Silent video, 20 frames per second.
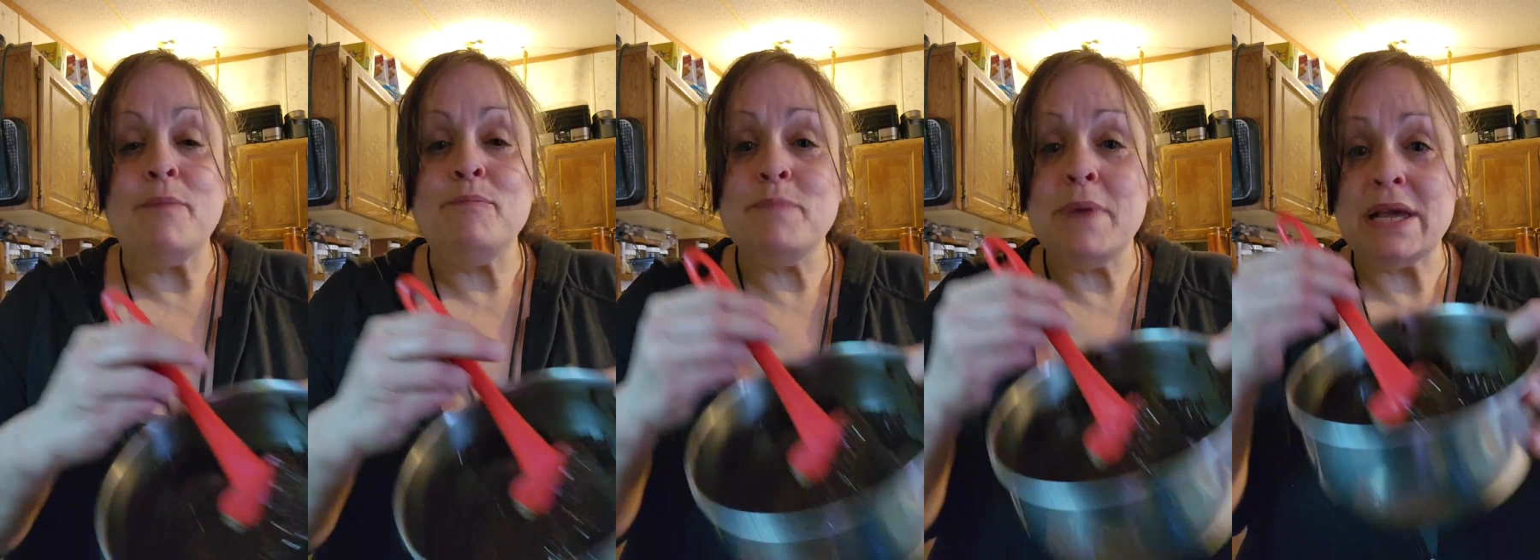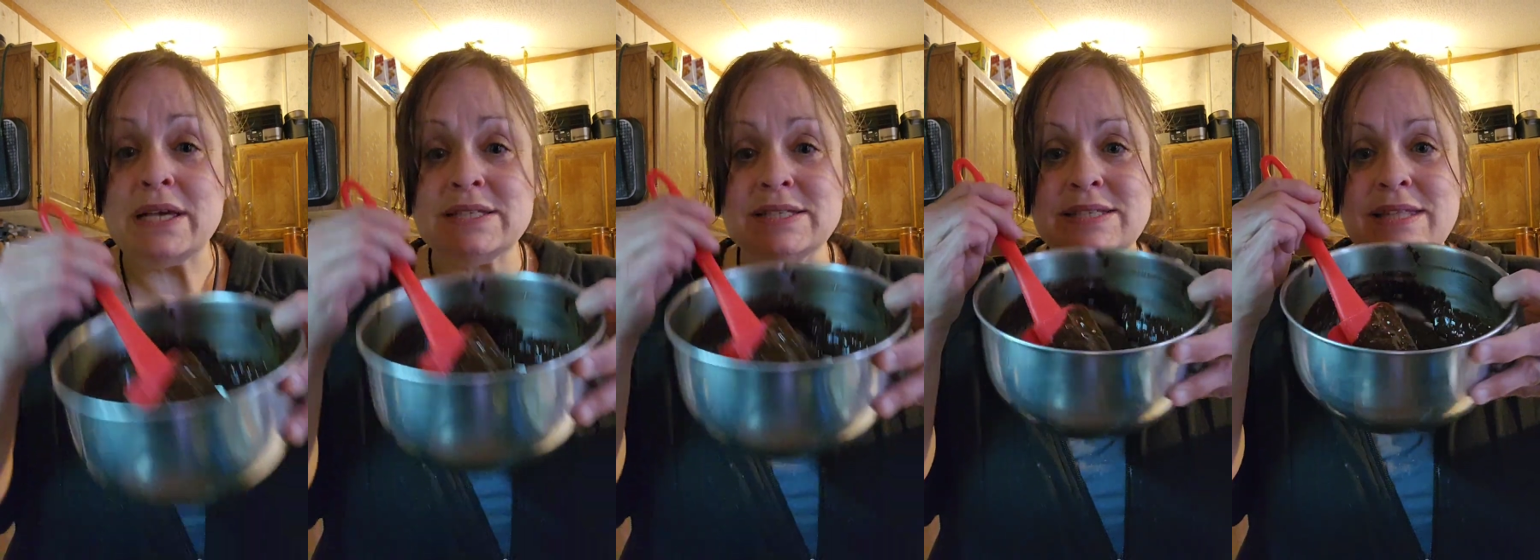
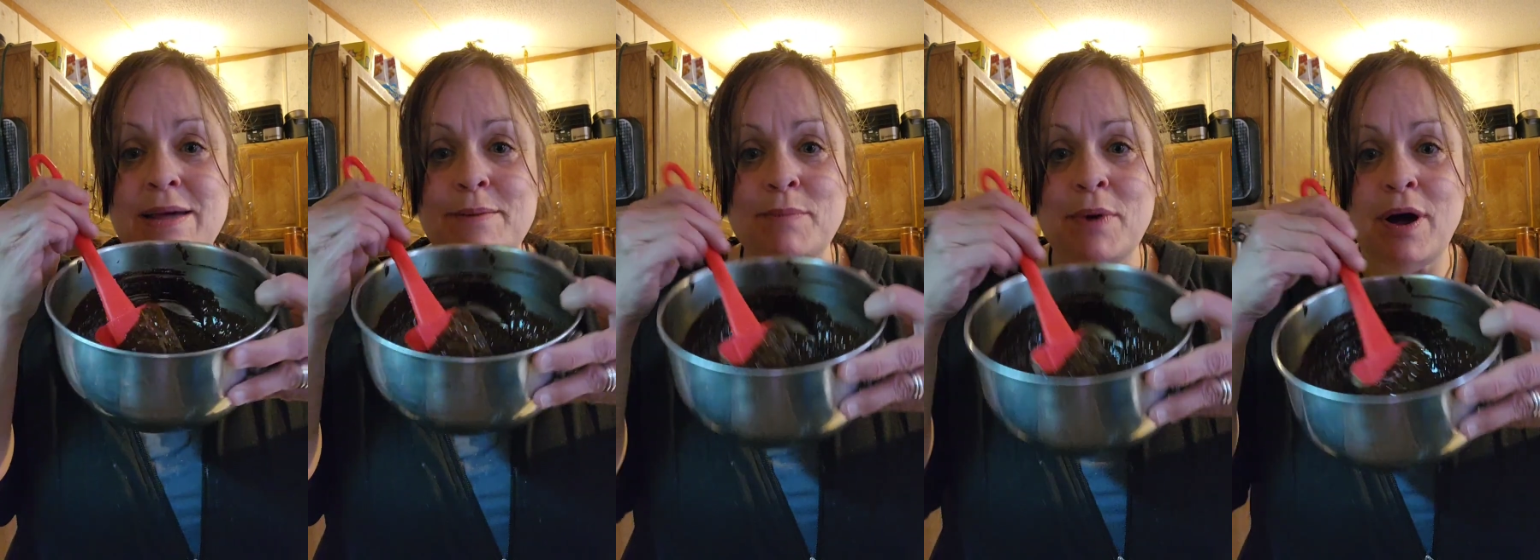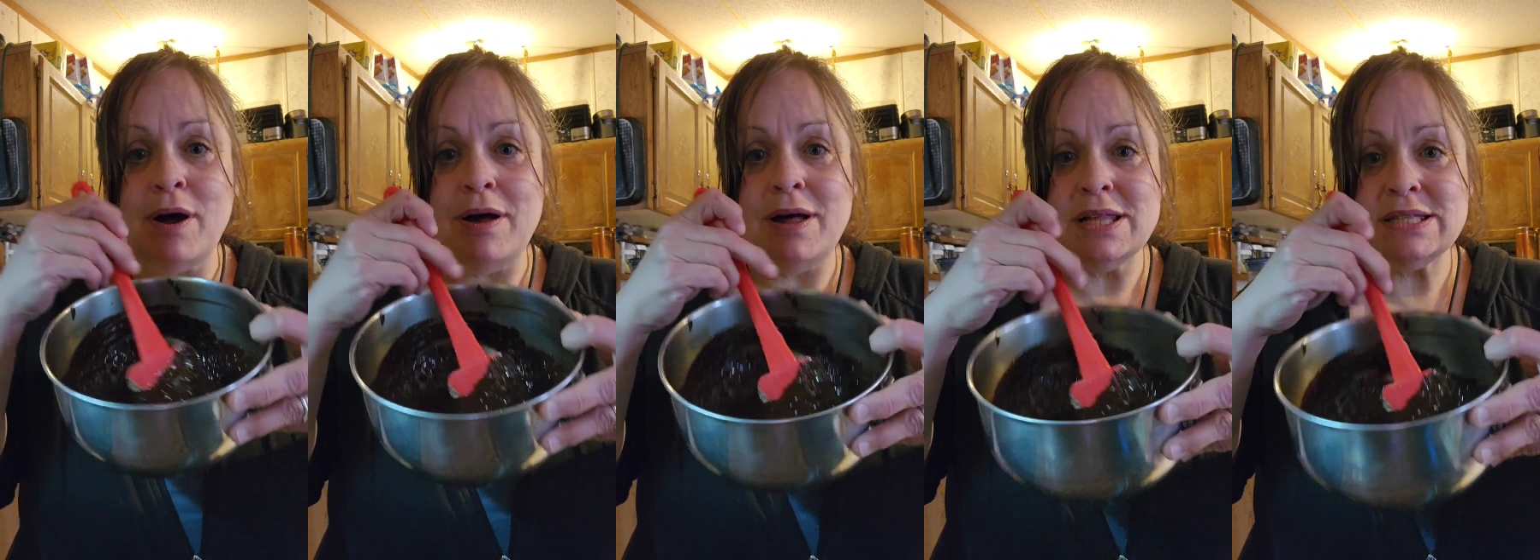Mix them
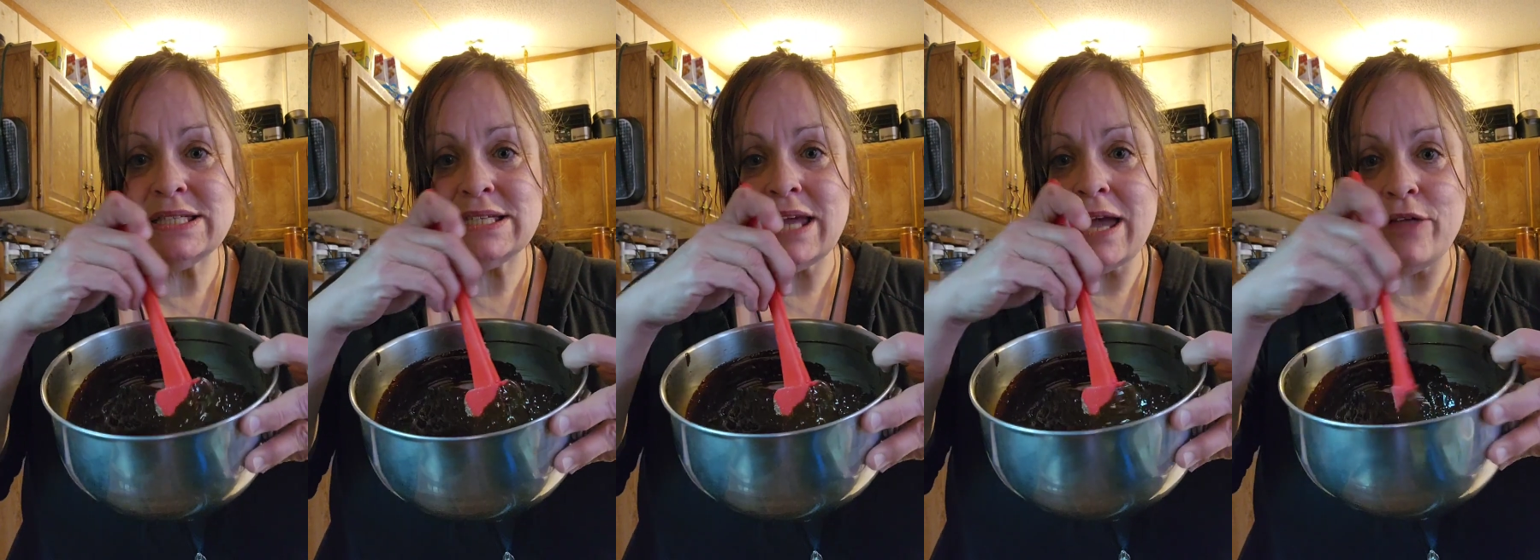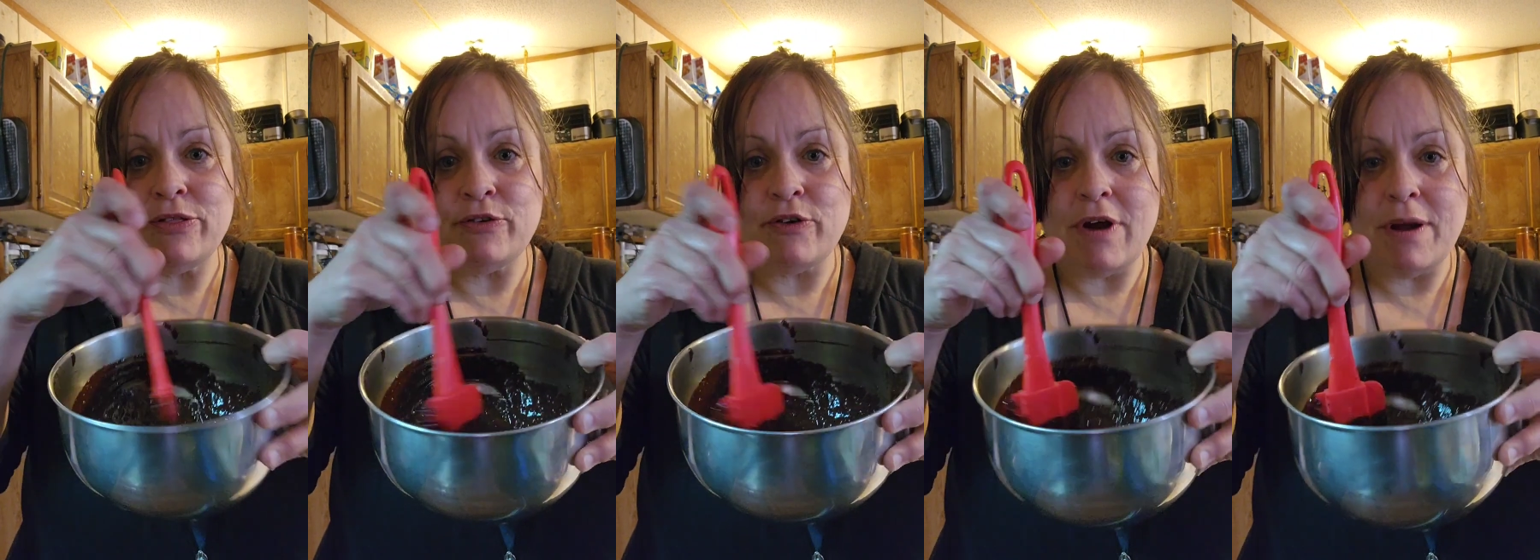all
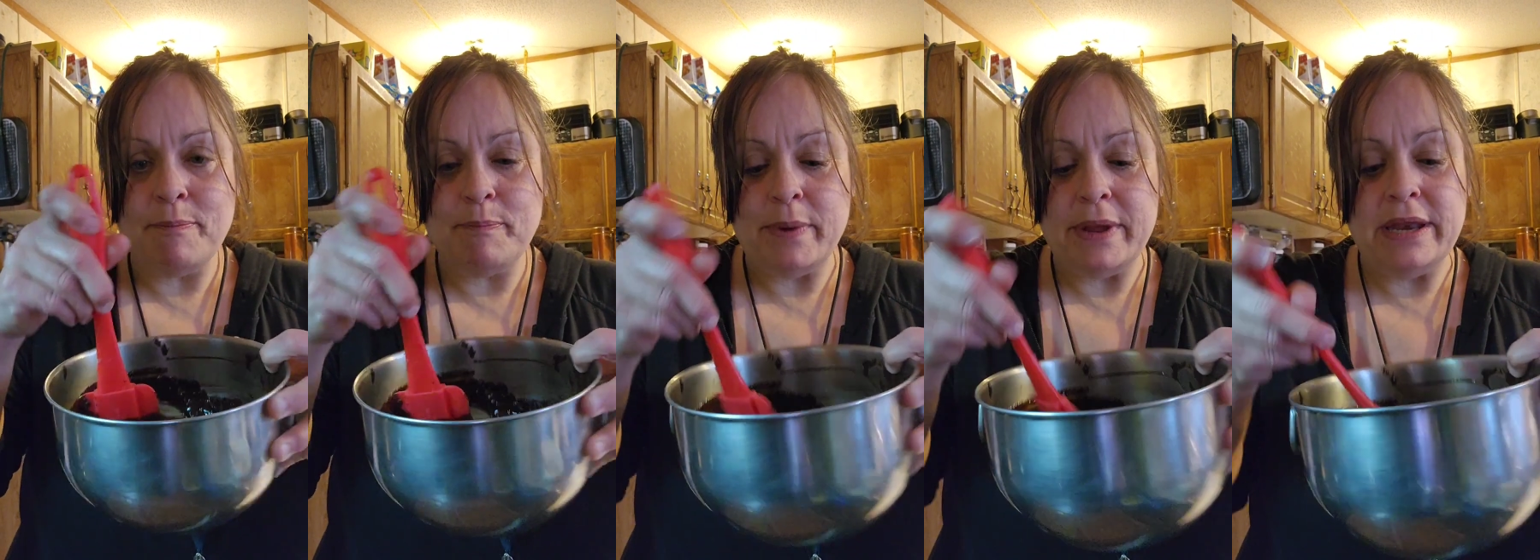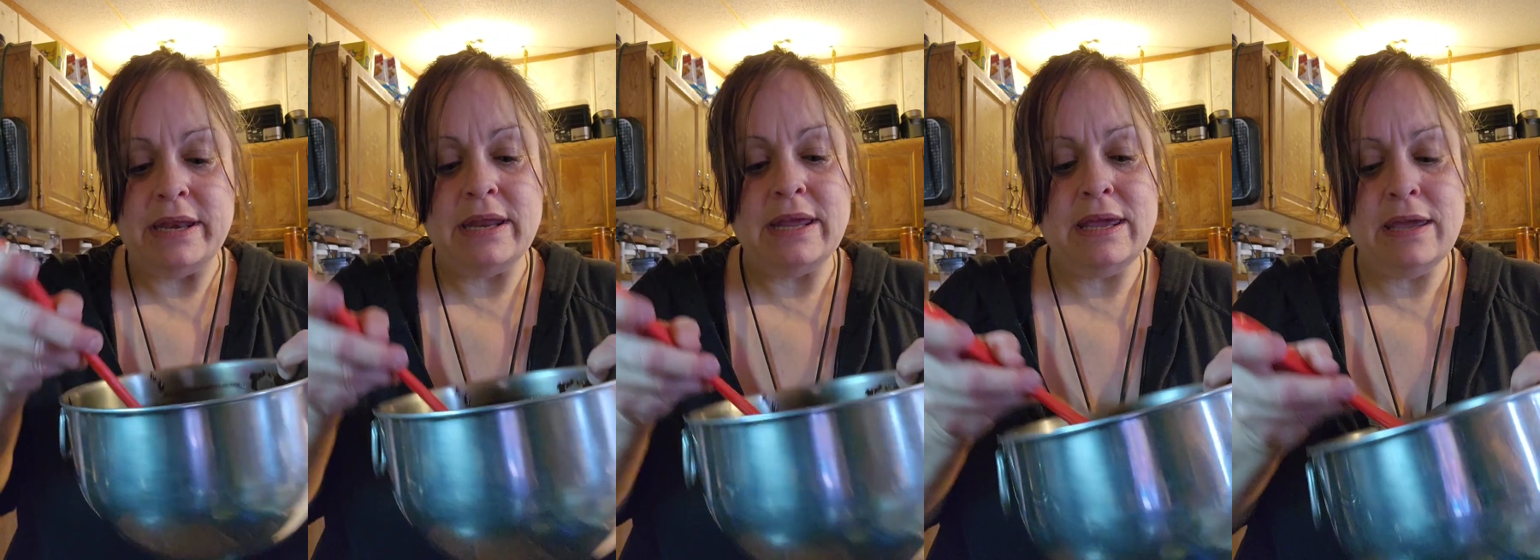together up
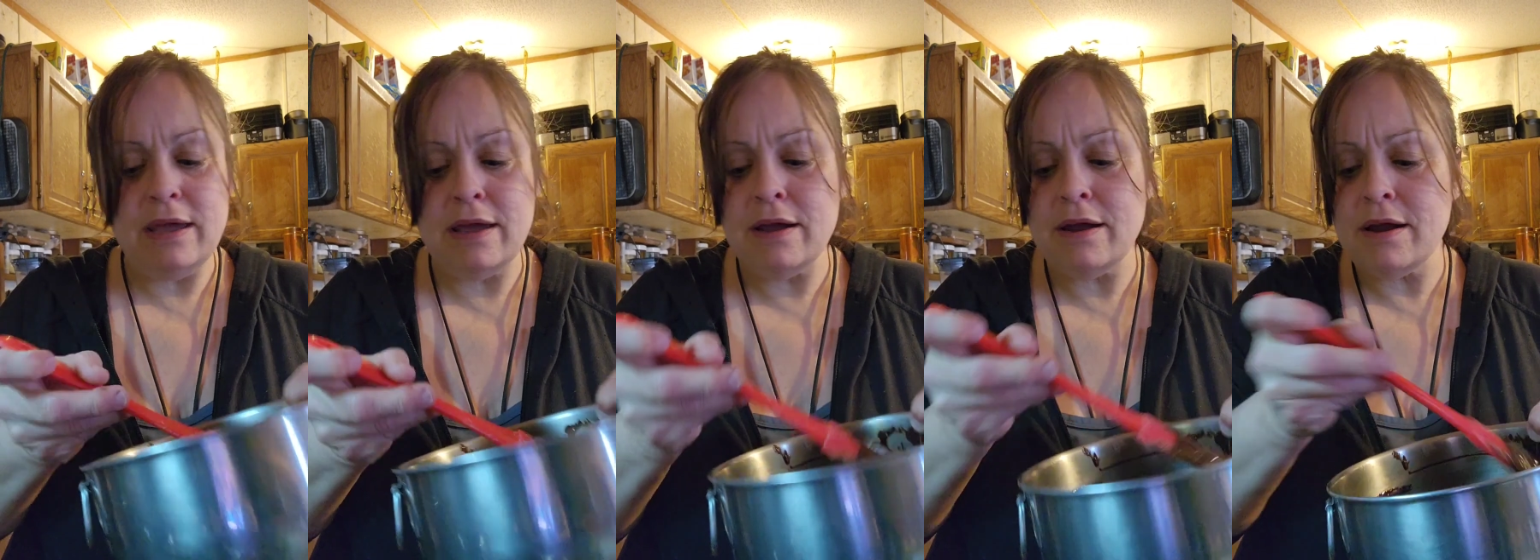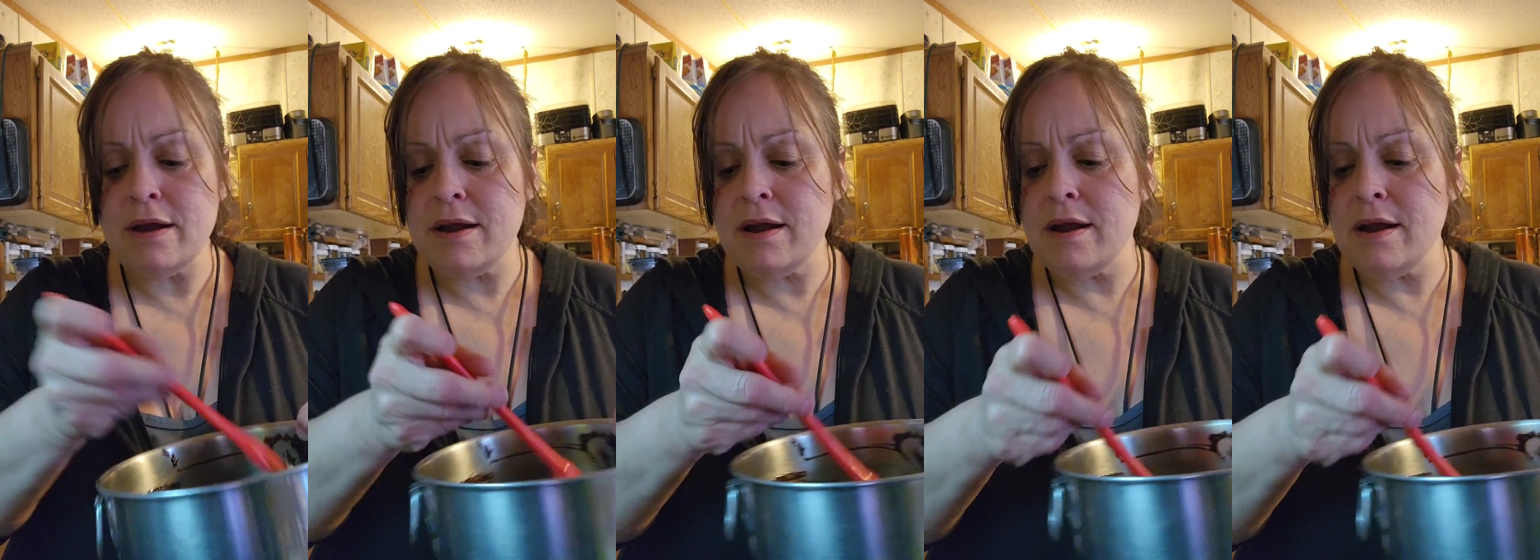in here,